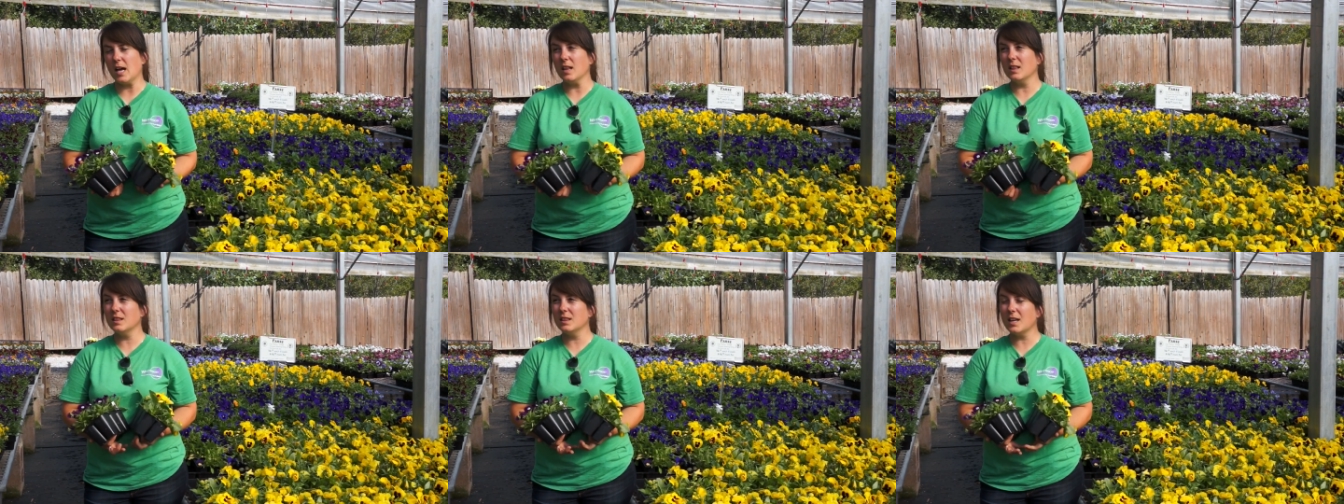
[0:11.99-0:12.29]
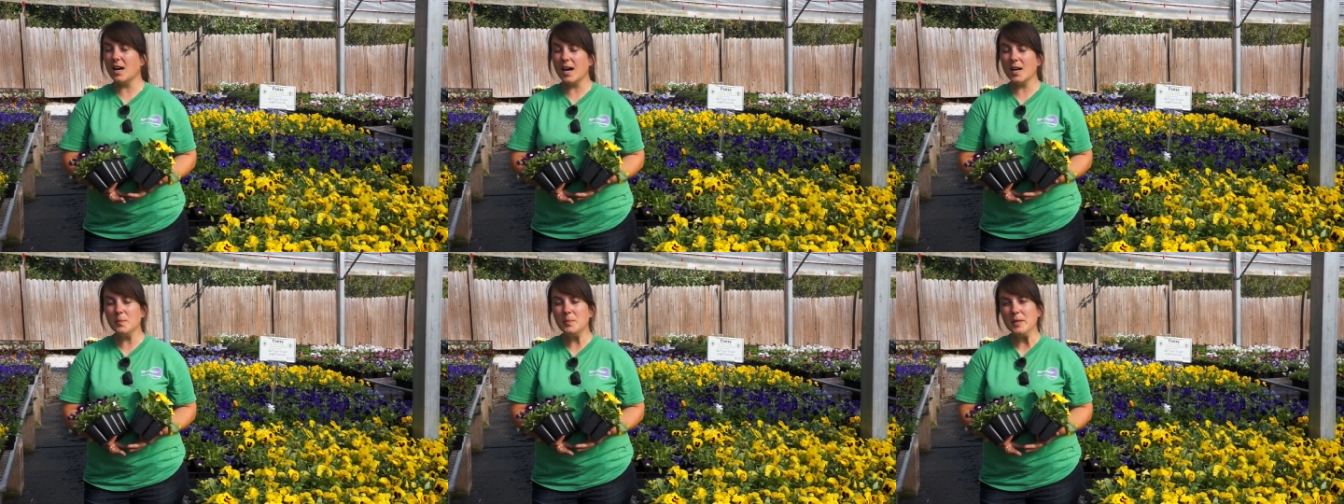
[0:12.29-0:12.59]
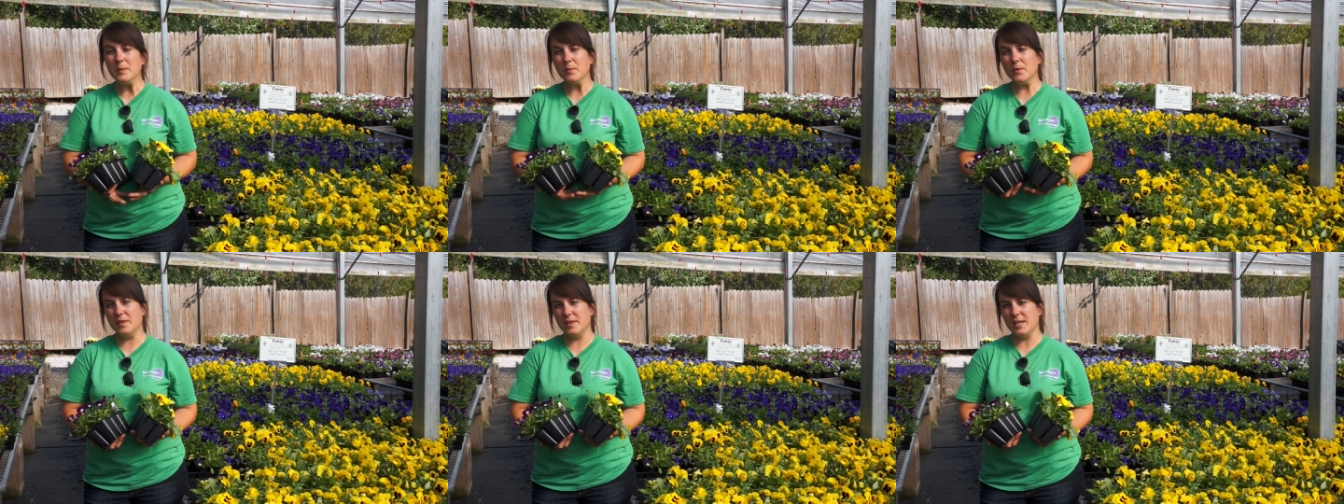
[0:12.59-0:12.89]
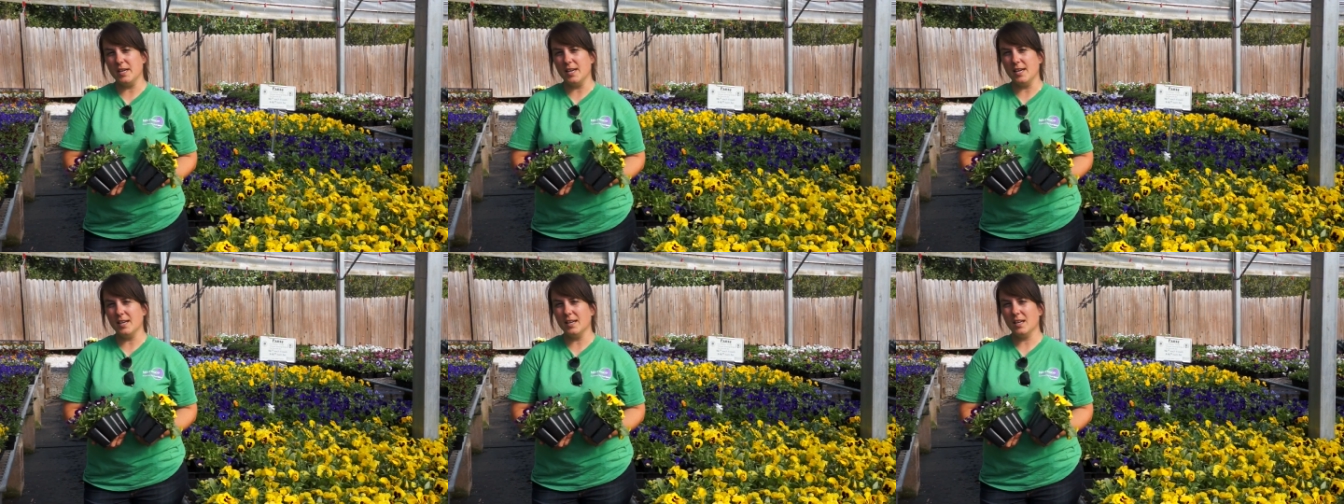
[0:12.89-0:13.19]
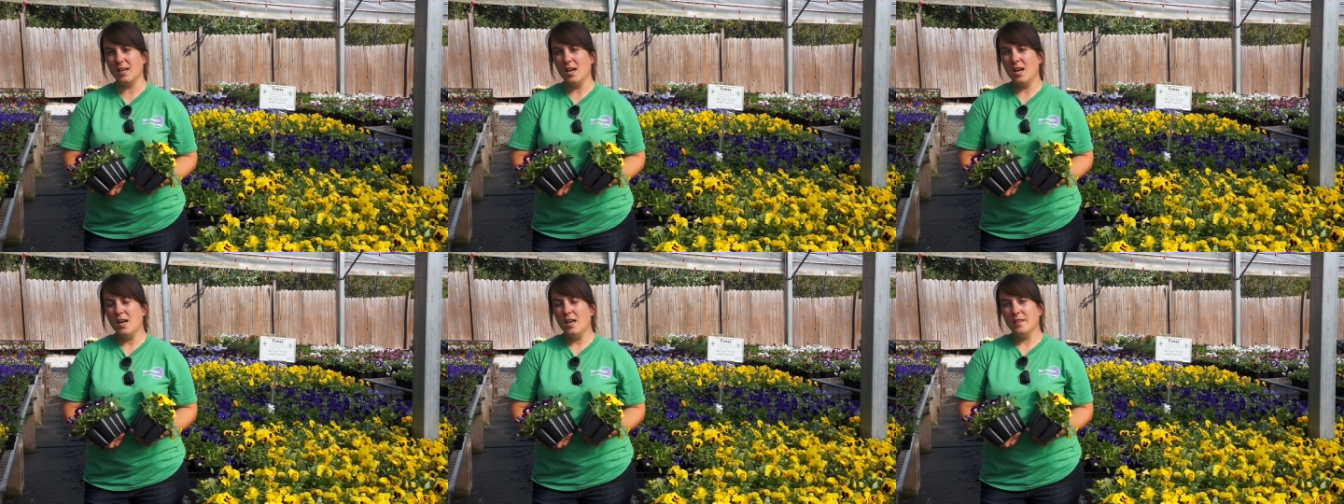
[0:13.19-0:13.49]
A lot of people think
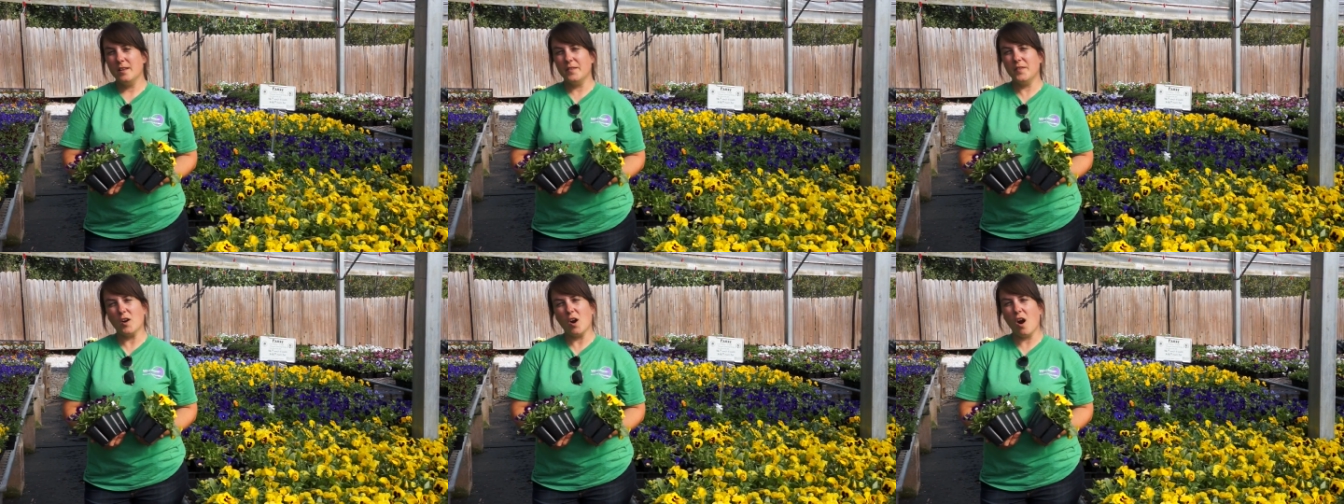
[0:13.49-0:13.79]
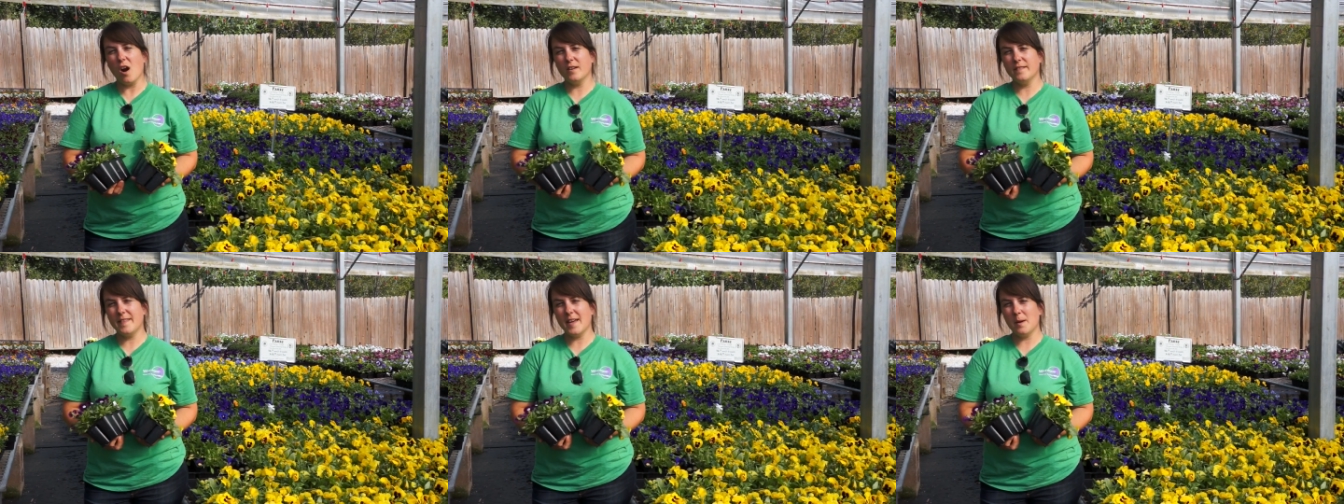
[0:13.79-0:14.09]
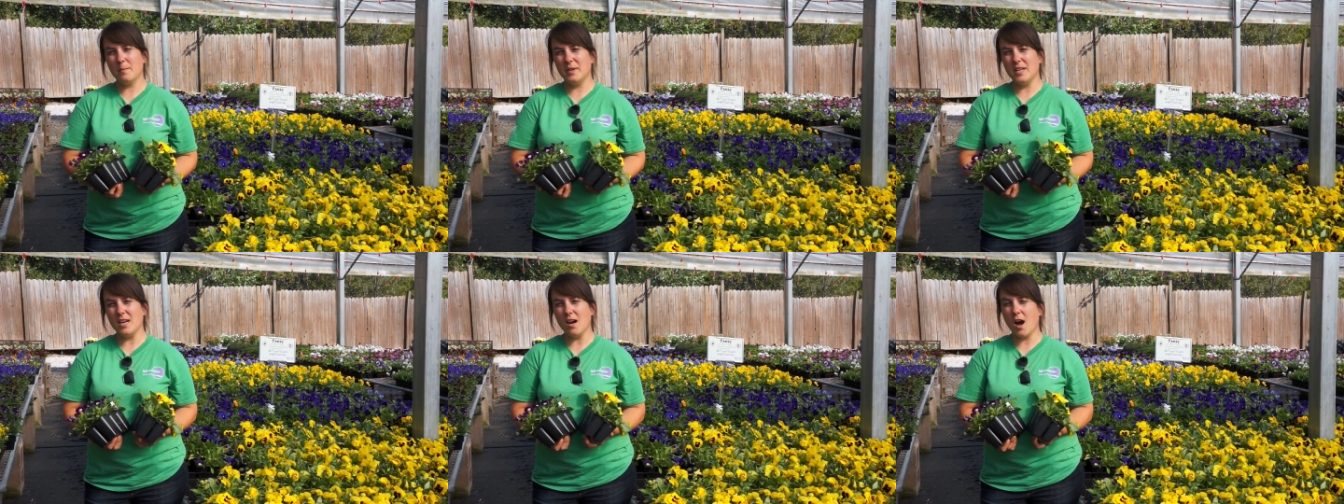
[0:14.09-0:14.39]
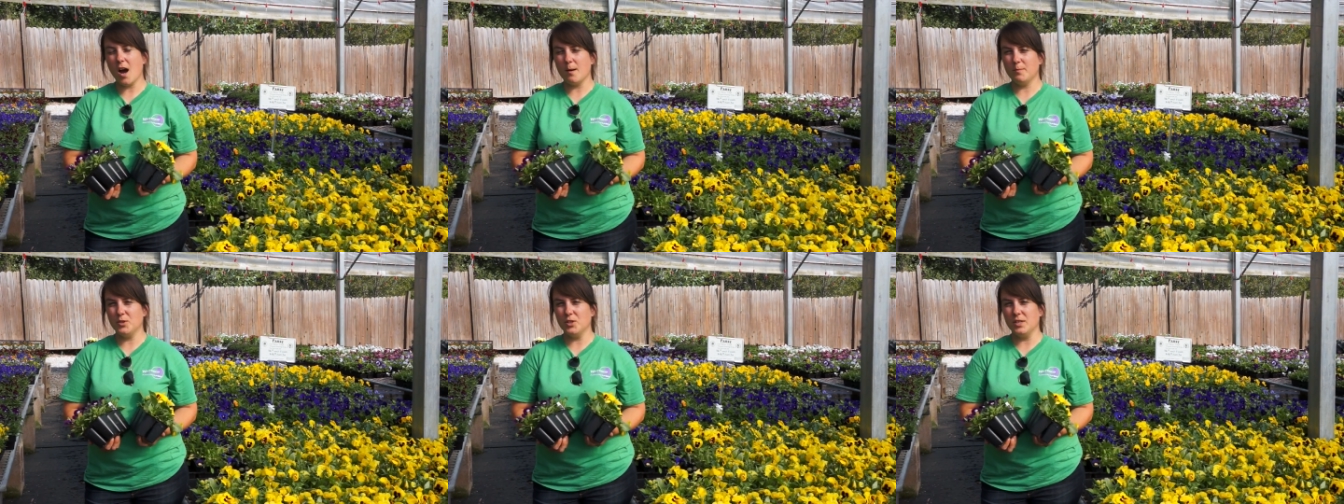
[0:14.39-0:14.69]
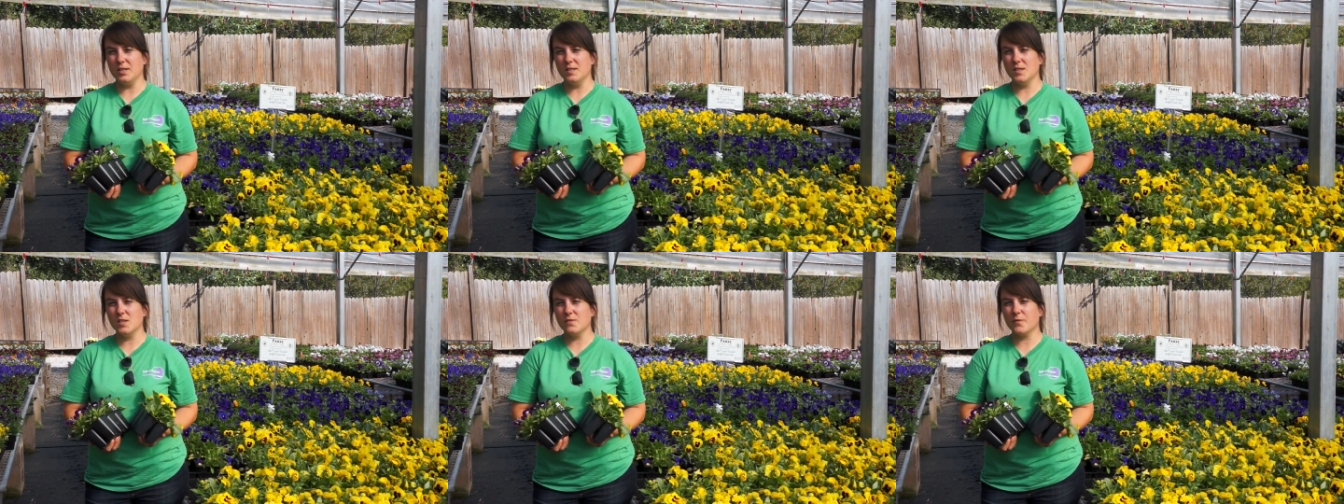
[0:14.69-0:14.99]
that there aren't that many
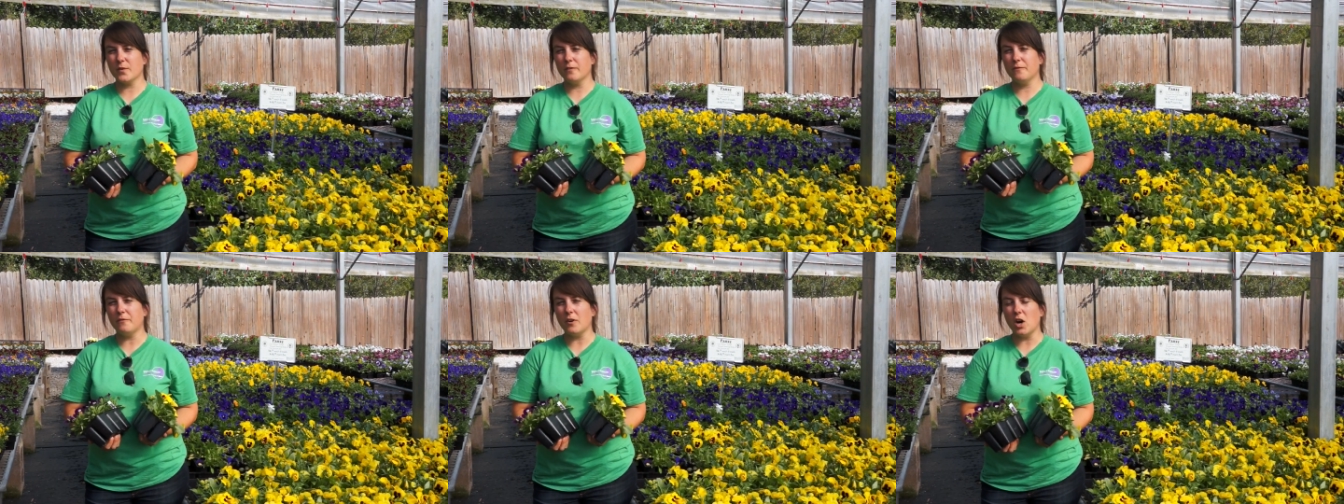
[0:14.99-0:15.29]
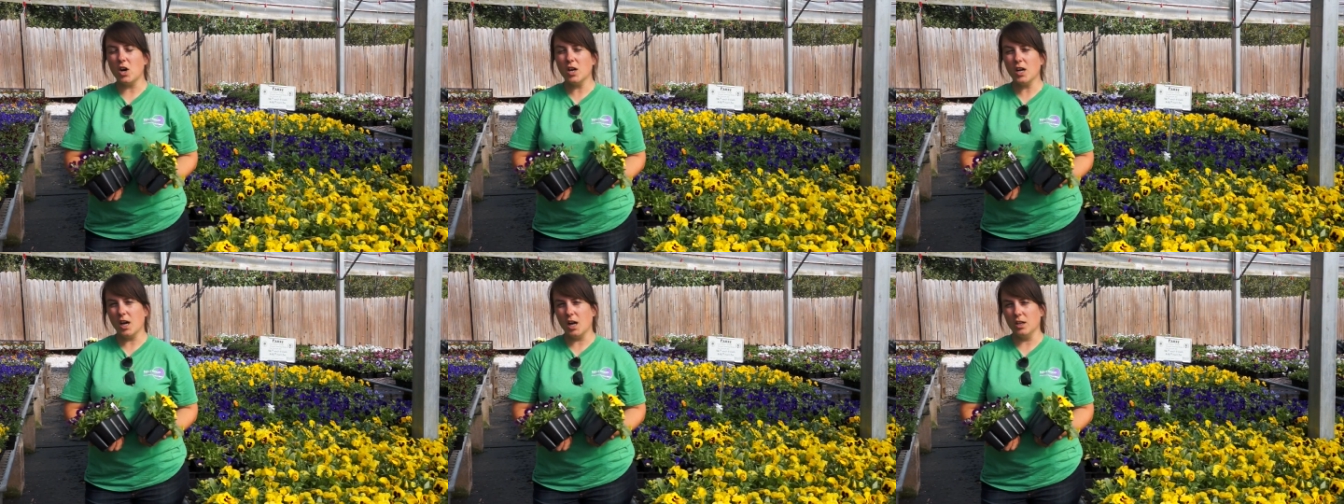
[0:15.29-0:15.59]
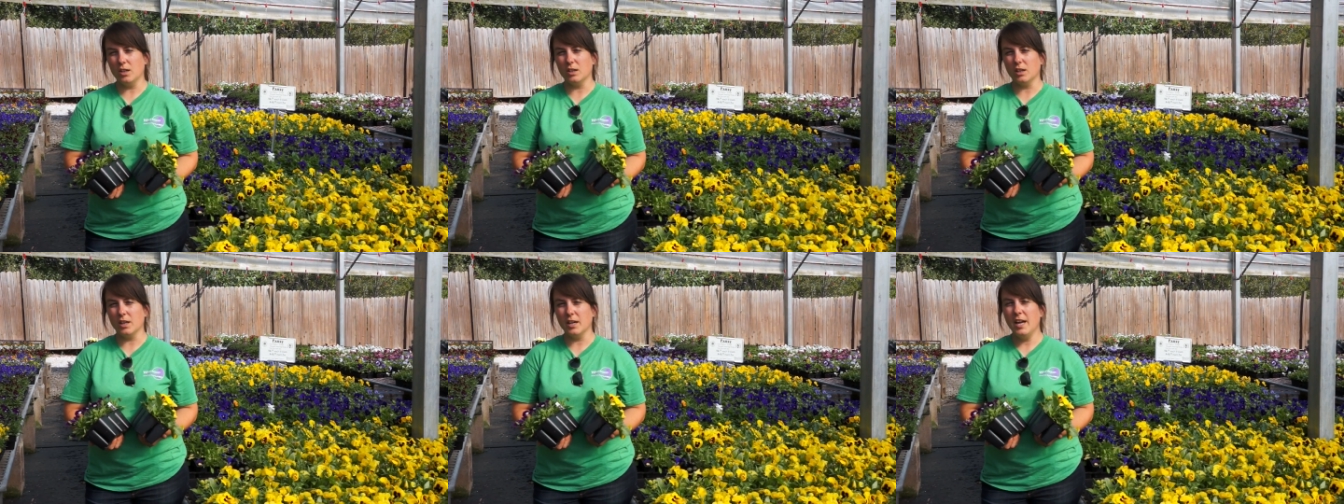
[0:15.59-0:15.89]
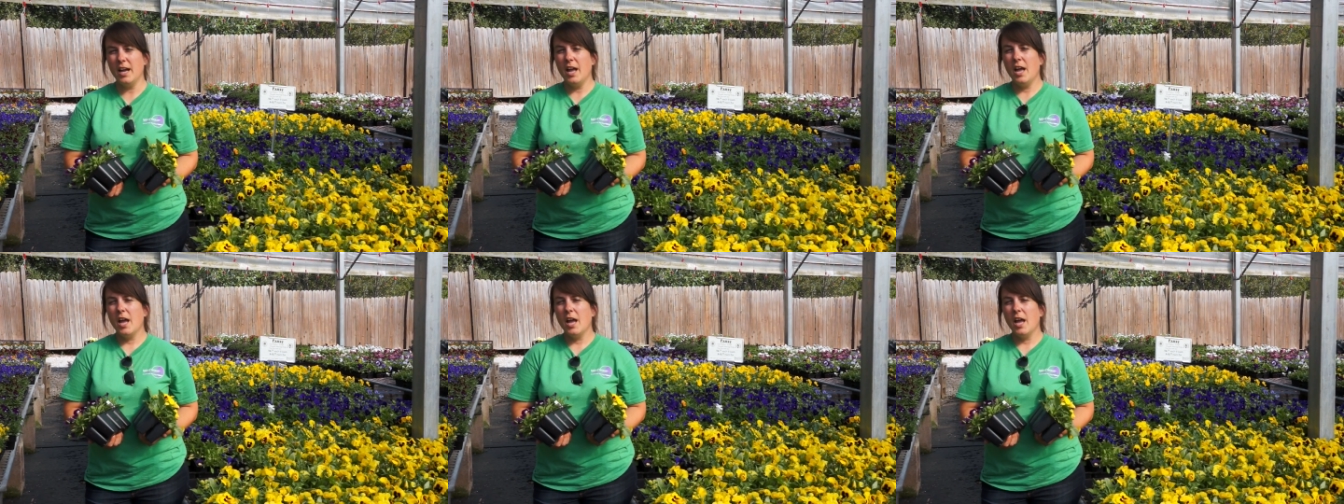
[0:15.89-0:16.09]
options for fall color